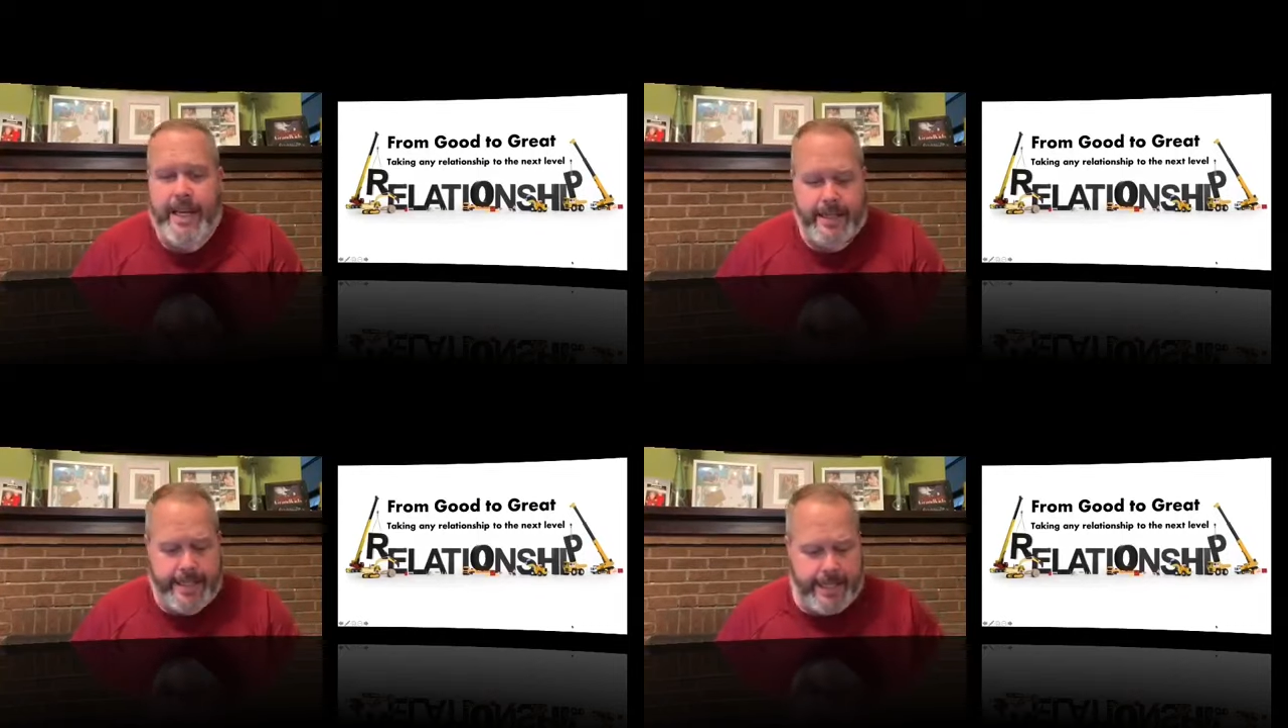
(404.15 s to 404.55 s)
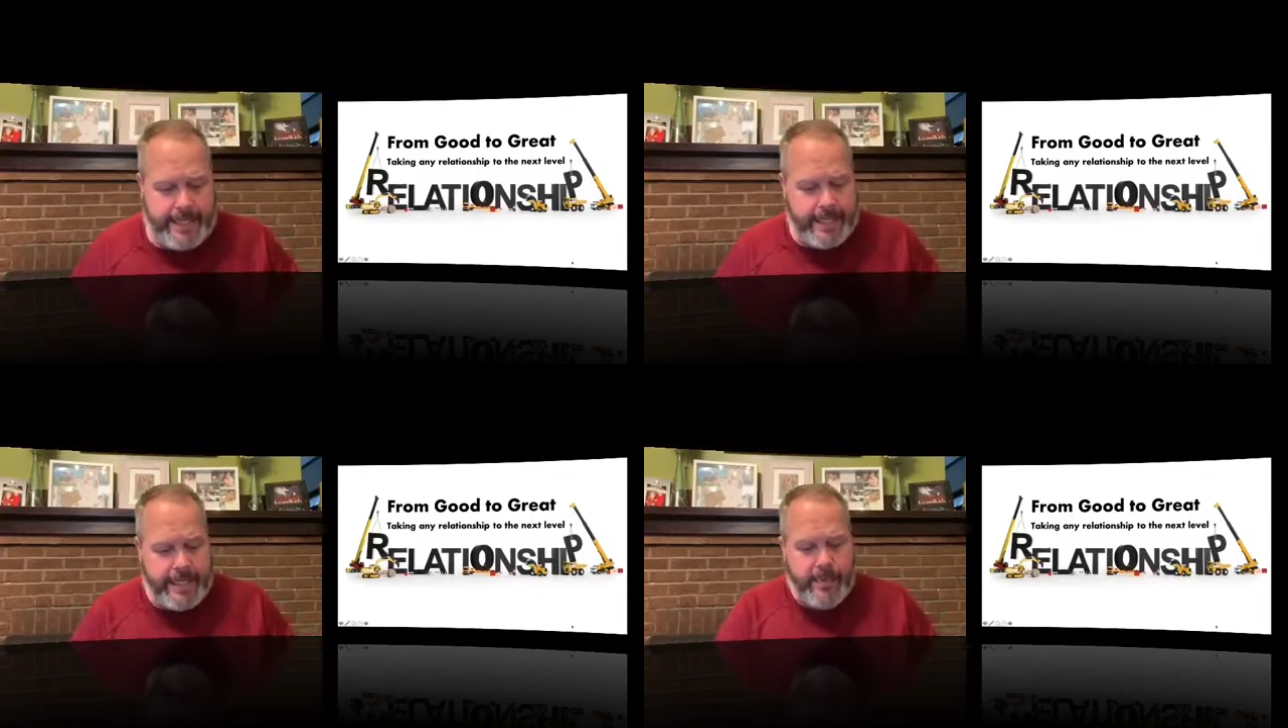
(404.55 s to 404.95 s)
how to
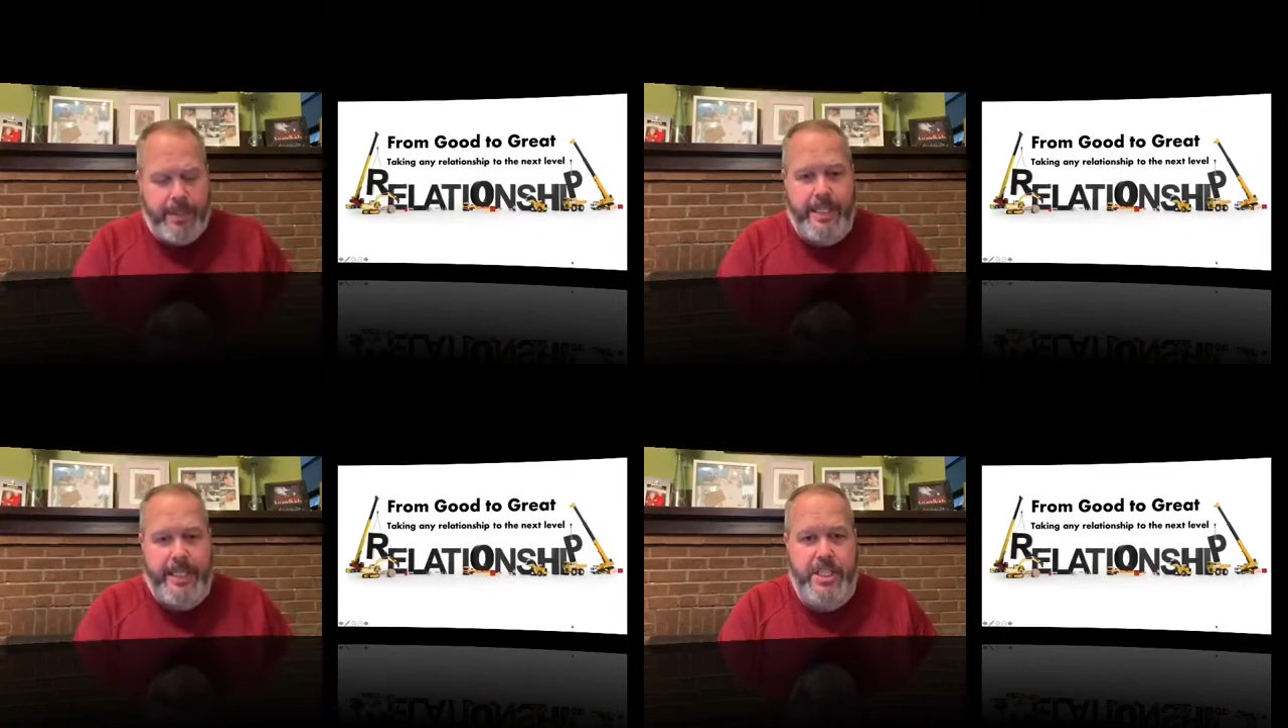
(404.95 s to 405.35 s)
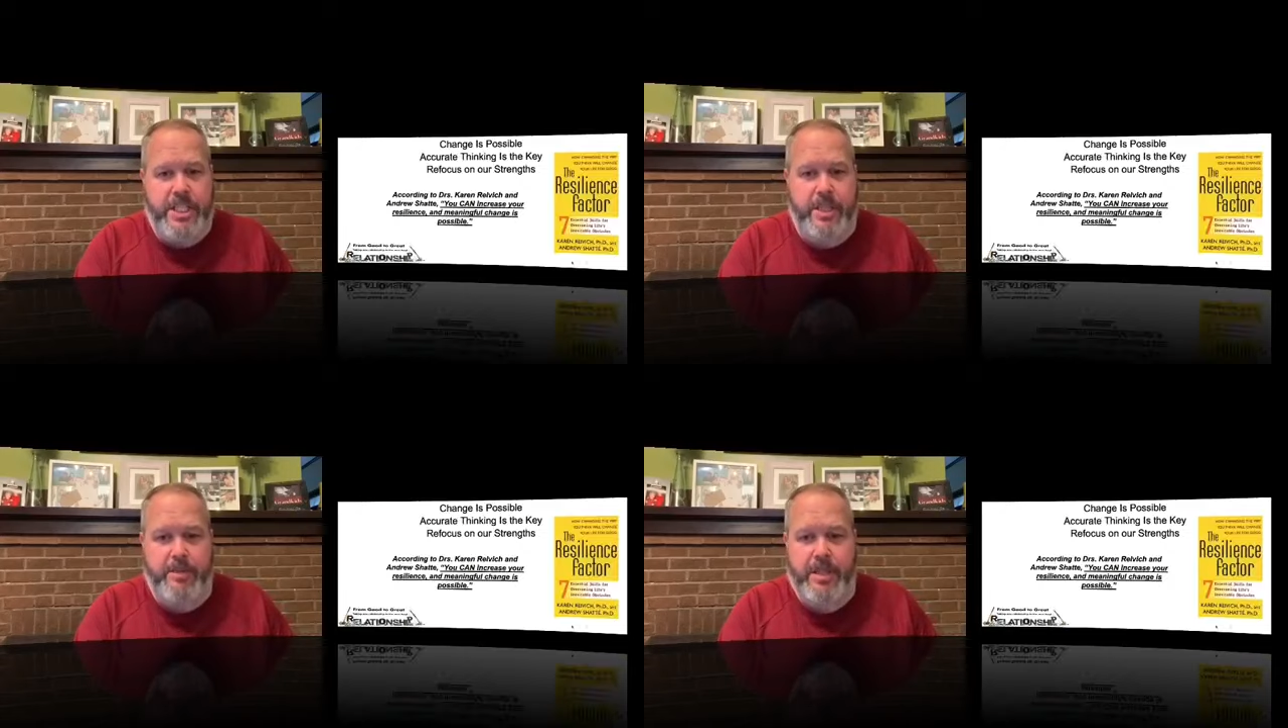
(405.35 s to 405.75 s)
take any
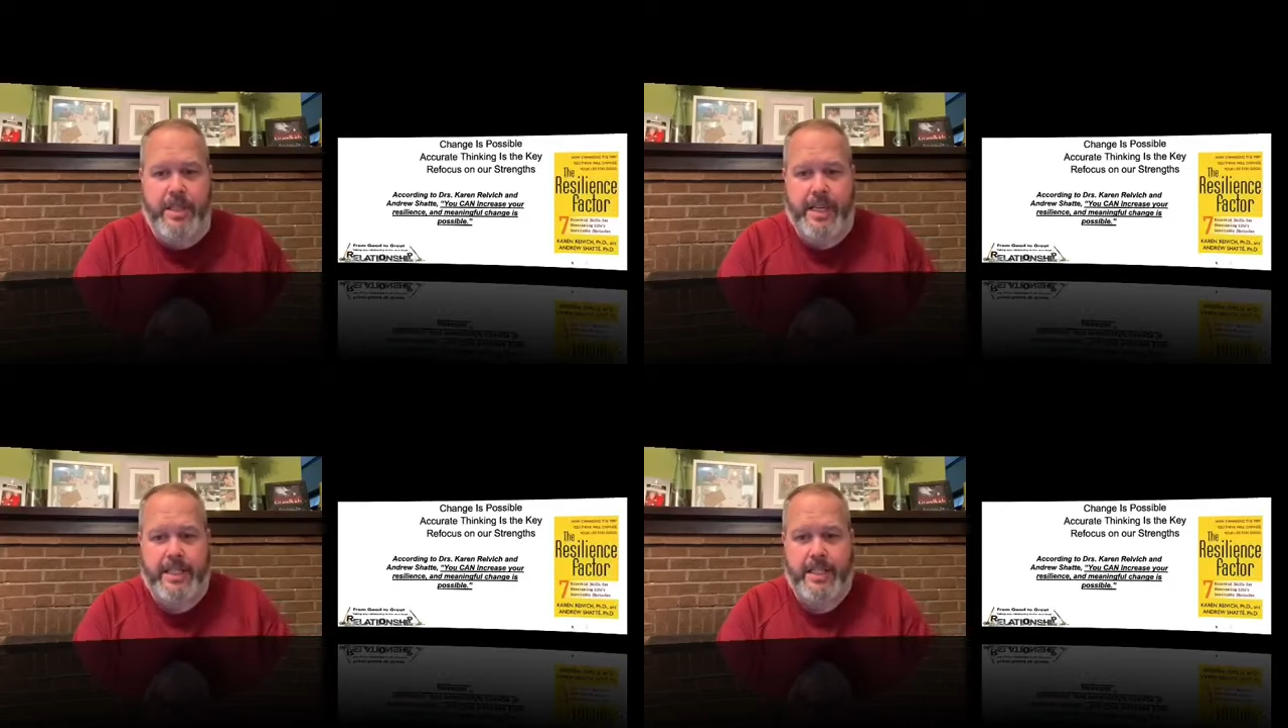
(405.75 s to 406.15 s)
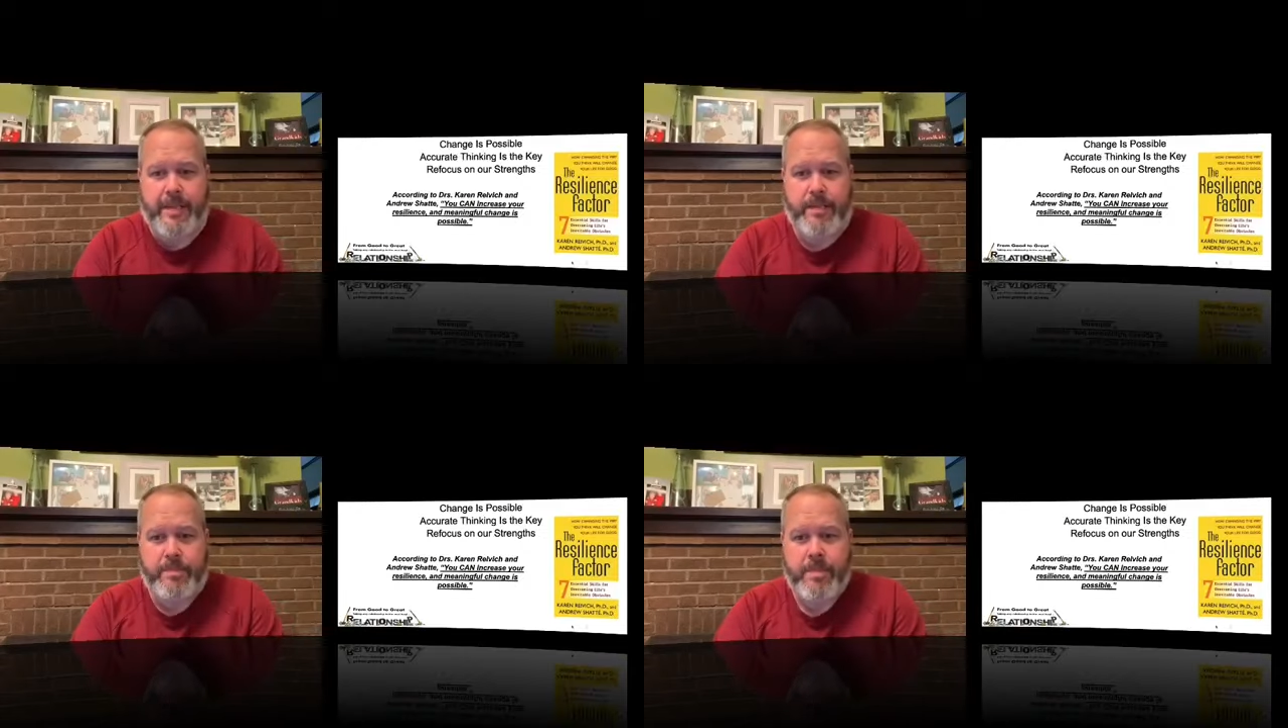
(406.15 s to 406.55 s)
relationship to the next
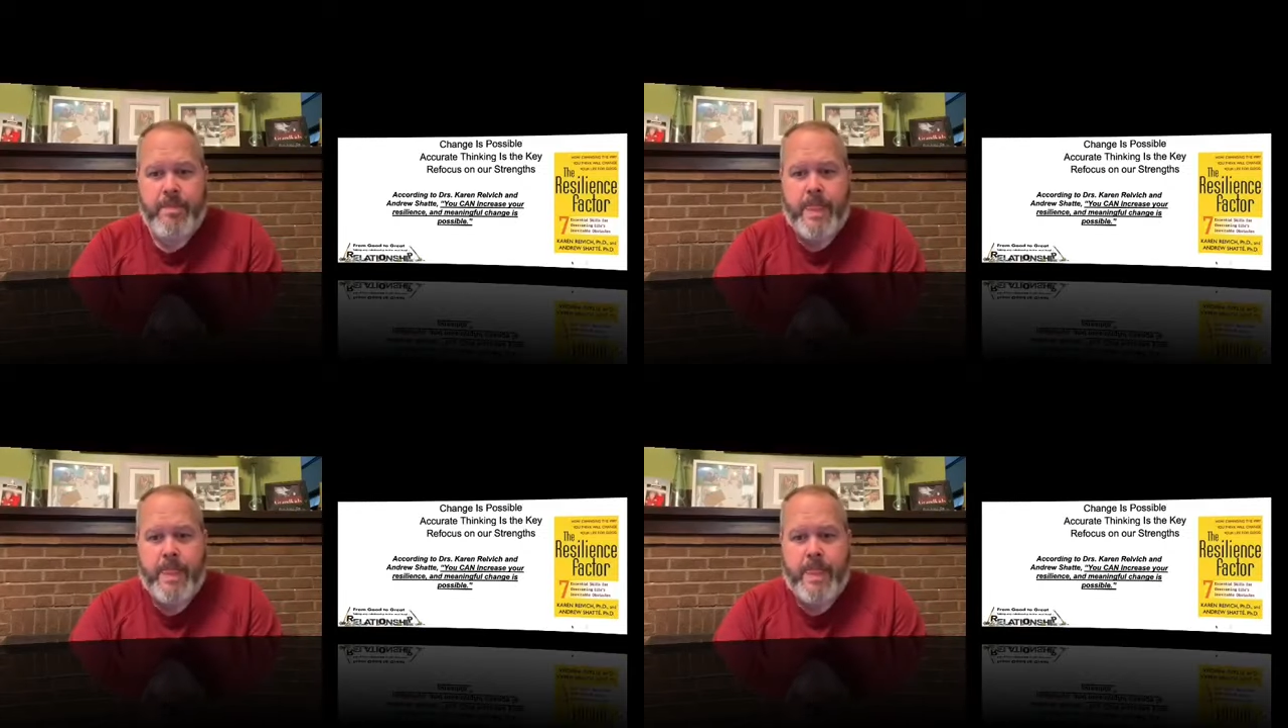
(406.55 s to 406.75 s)
level.